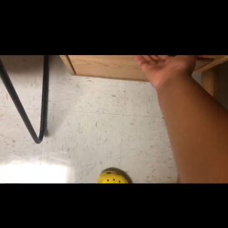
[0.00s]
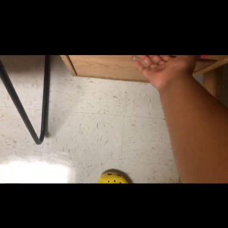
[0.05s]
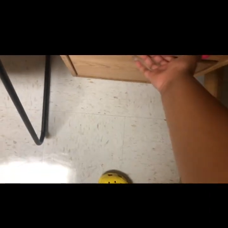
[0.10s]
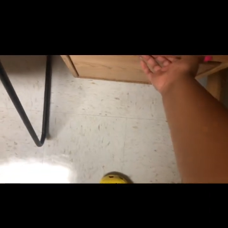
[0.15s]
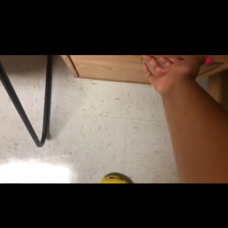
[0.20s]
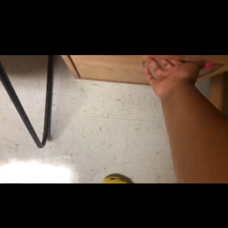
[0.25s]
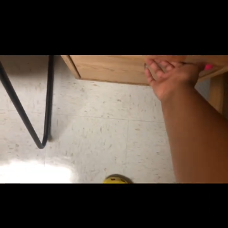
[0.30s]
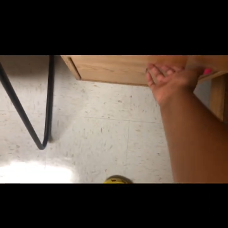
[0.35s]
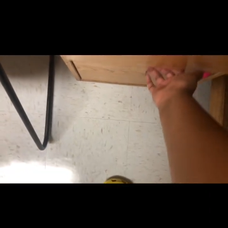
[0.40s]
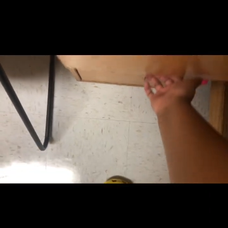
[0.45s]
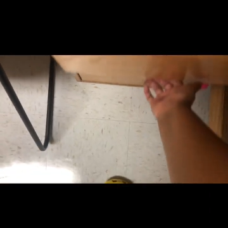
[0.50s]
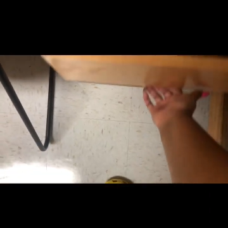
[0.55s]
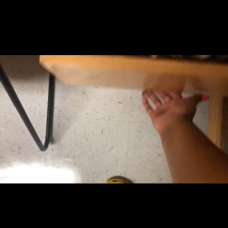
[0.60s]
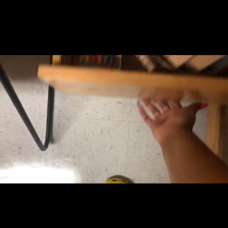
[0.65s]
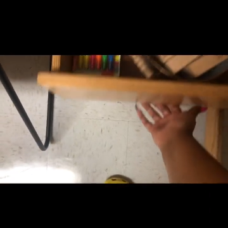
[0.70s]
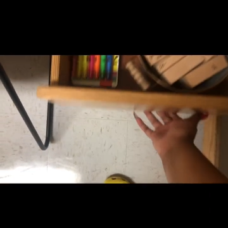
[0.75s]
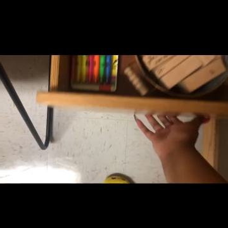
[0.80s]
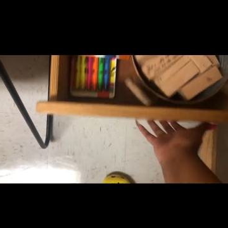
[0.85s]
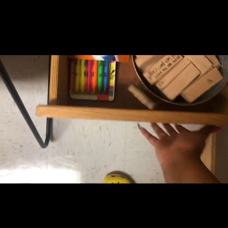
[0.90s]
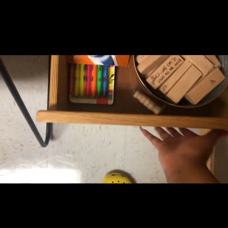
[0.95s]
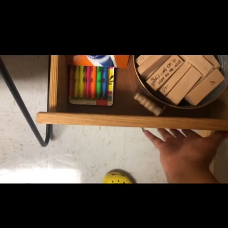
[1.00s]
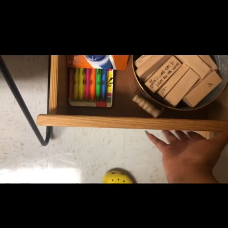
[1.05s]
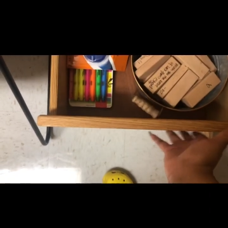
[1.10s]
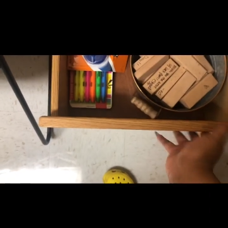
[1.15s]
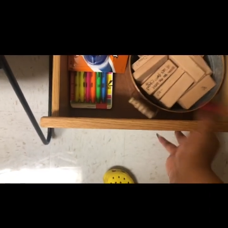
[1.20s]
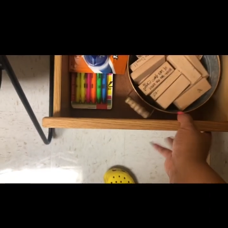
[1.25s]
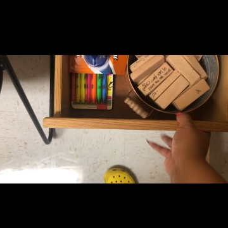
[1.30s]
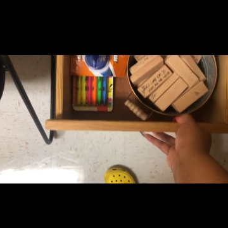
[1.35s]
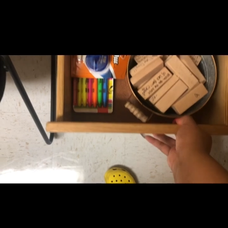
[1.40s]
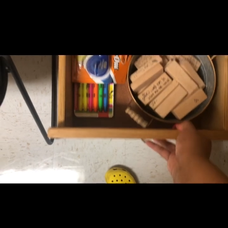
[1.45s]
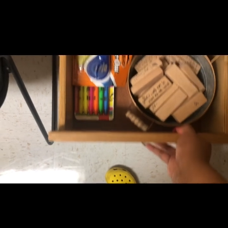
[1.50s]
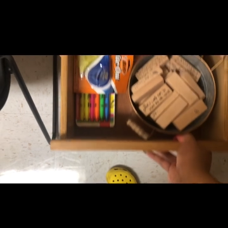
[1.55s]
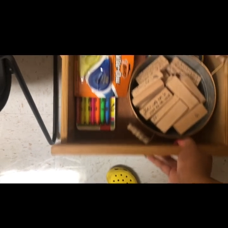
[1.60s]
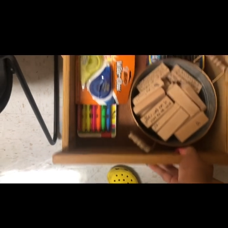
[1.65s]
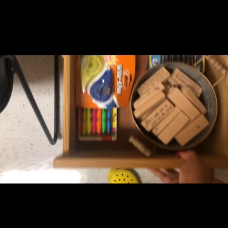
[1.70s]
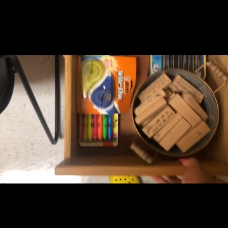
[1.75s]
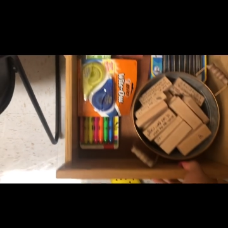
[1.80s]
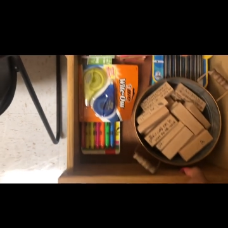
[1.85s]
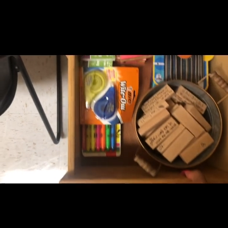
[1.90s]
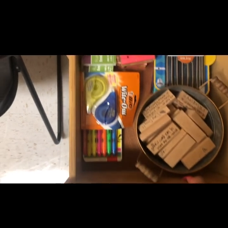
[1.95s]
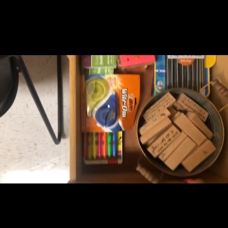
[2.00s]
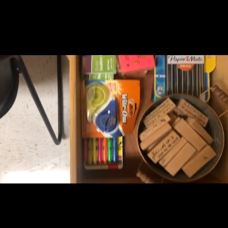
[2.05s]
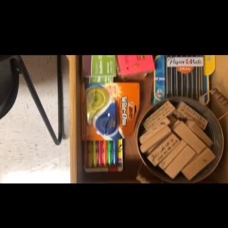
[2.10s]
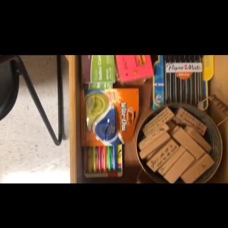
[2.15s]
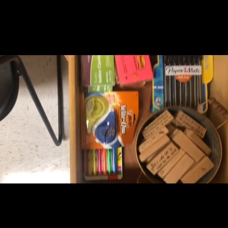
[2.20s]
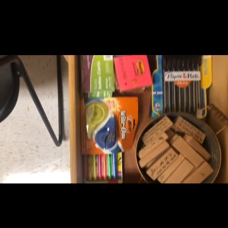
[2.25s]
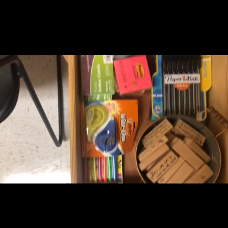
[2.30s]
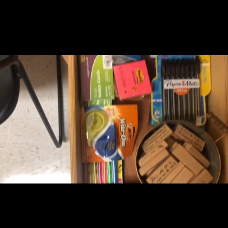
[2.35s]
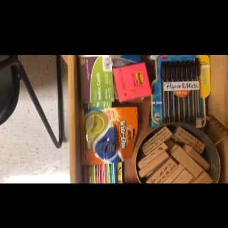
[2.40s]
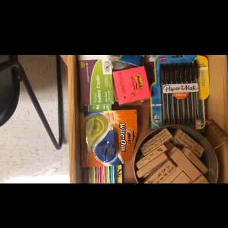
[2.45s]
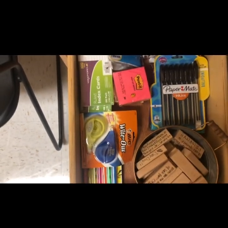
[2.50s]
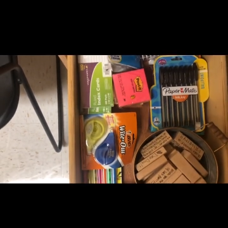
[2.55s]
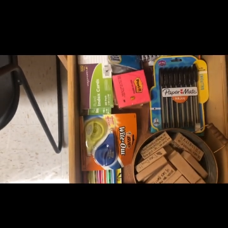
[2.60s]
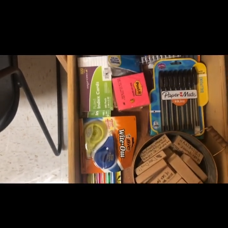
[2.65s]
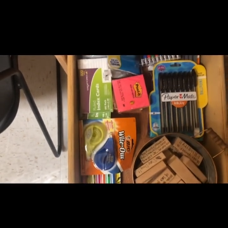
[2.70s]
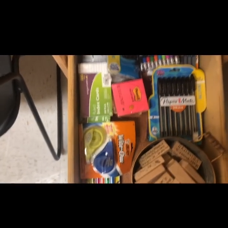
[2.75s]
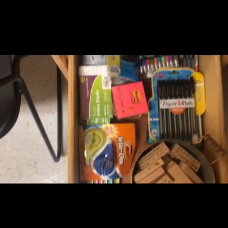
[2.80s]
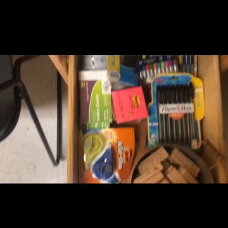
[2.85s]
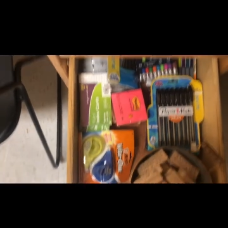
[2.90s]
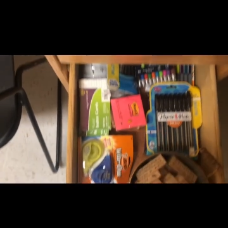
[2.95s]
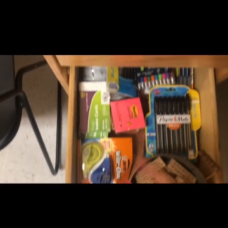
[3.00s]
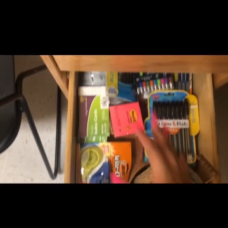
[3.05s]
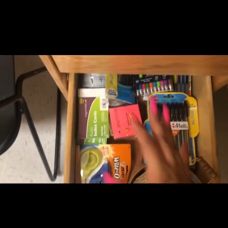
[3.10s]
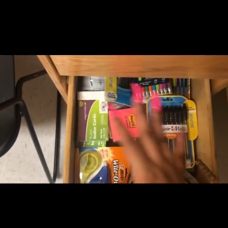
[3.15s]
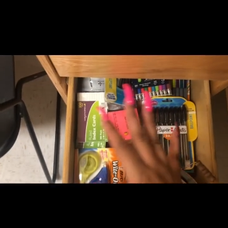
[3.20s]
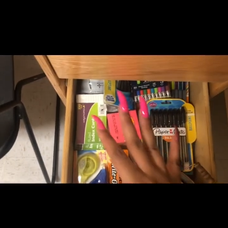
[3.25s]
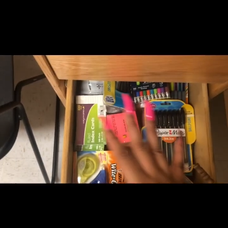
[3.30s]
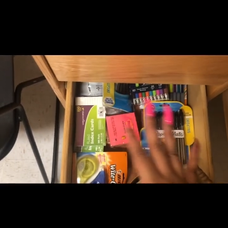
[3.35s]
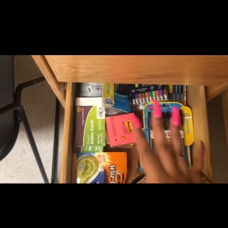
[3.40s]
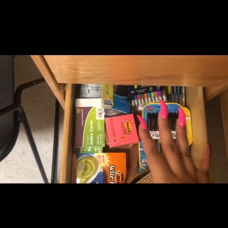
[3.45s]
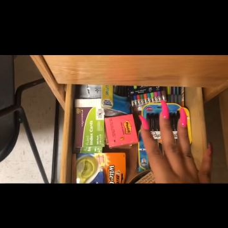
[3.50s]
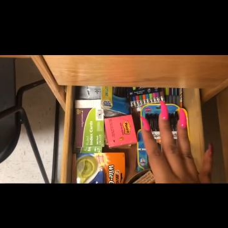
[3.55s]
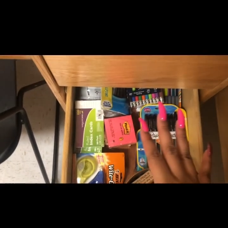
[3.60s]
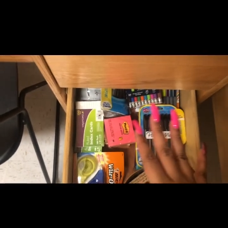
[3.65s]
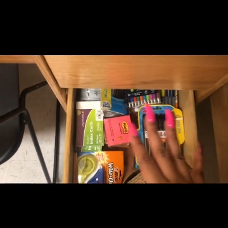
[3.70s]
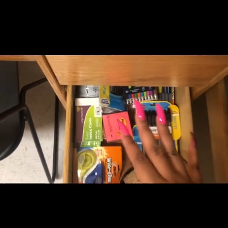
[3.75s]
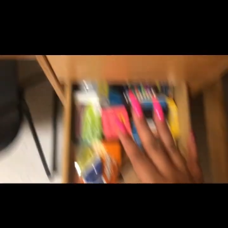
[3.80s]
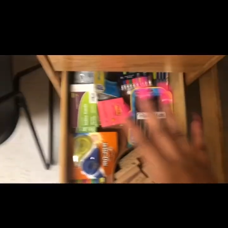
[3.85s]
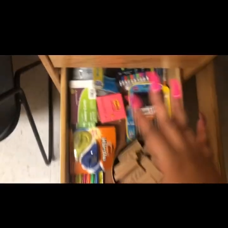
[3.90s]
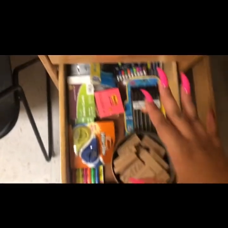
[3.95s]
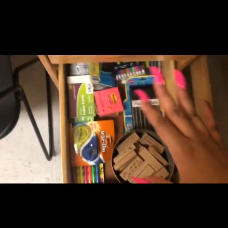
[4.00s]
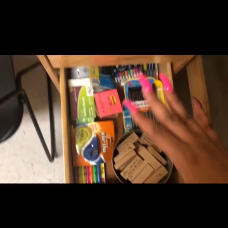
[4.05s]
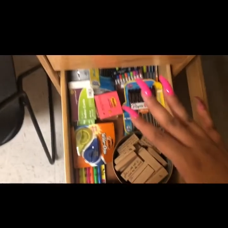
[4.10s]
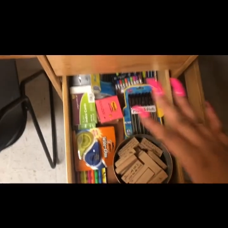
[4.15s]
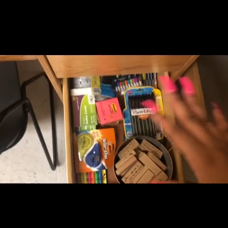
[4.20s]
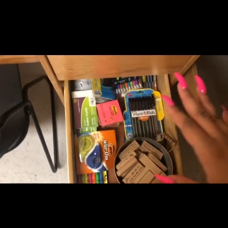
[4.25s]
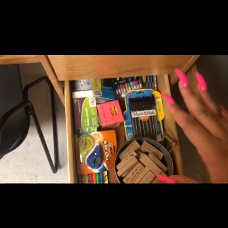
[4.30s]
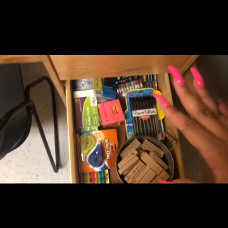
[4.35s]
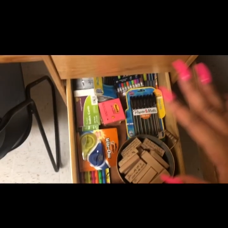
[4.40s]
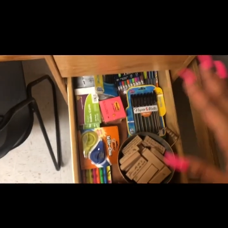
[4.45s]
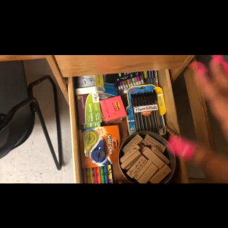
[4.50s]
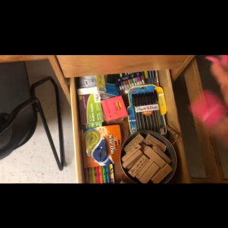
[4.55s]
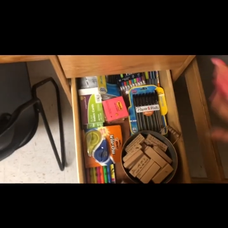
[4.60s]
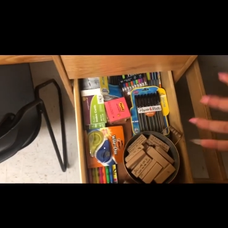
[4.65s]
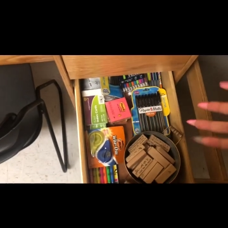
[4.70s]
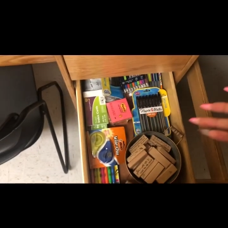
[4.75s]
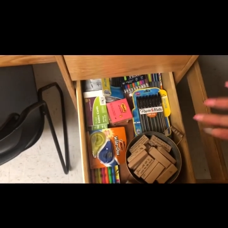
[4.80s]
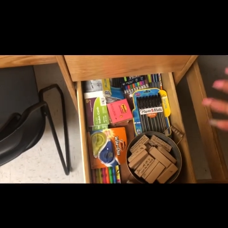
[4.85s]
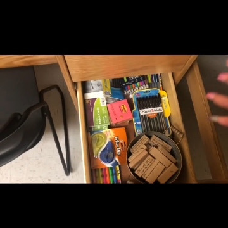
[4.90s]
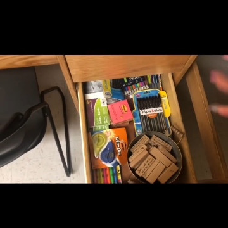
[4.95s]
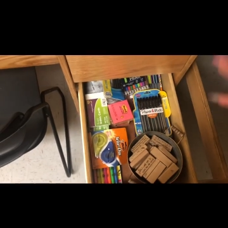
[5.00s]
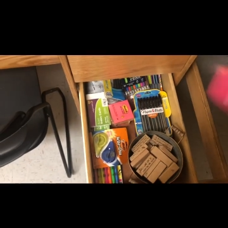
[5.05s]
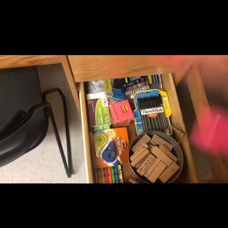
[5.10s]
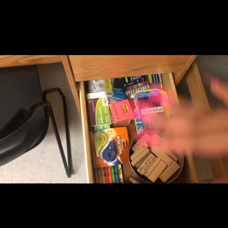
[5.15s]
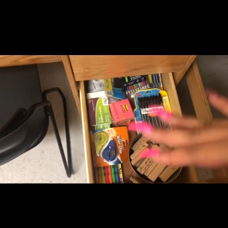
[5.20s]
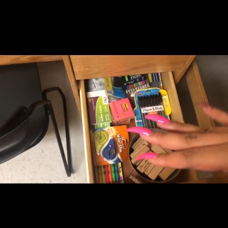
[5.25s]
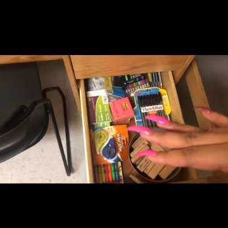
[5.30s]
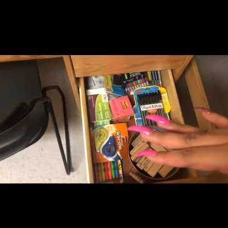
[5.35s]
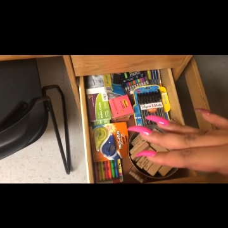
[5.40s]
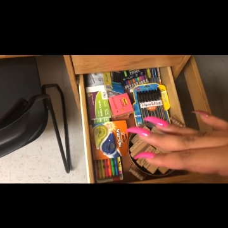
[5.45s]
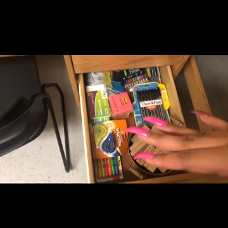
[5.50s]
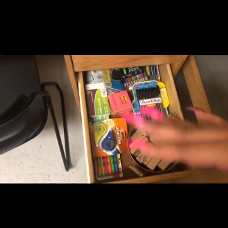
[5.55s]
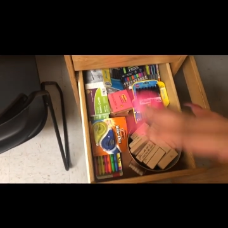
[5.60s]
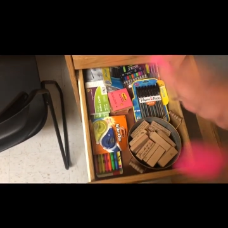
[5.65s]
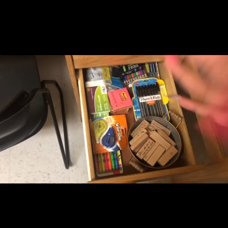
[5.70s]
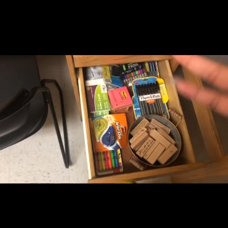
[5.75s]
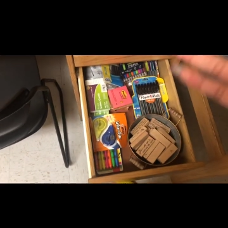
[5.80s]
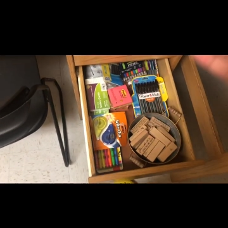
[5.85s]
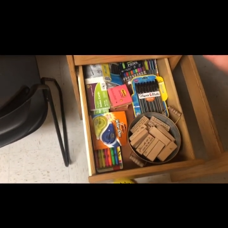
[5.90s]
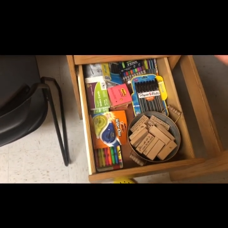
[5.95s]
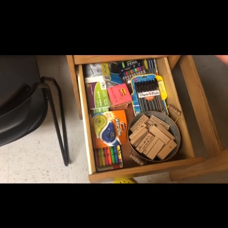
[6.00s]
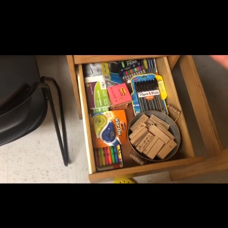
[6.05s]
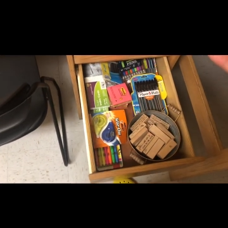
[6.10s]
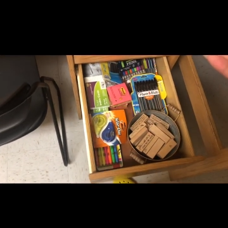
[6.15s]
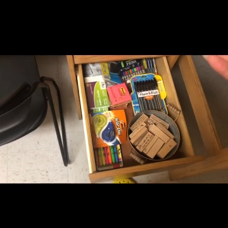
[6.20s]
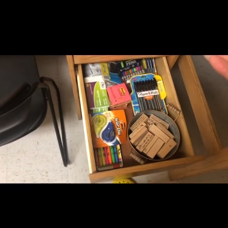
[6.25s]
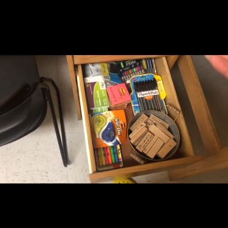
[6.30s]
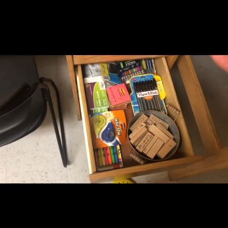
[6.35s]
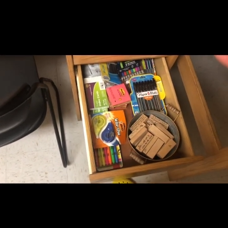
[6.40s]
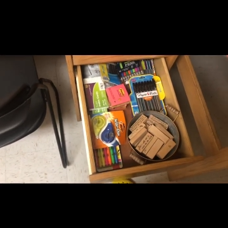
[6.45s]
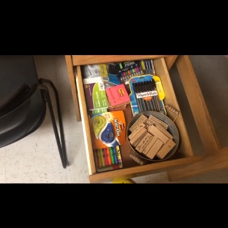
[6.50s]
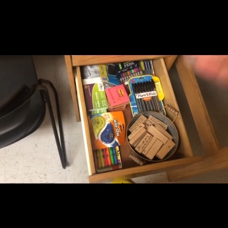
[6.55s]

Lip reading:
Nobody's mouth can be seen.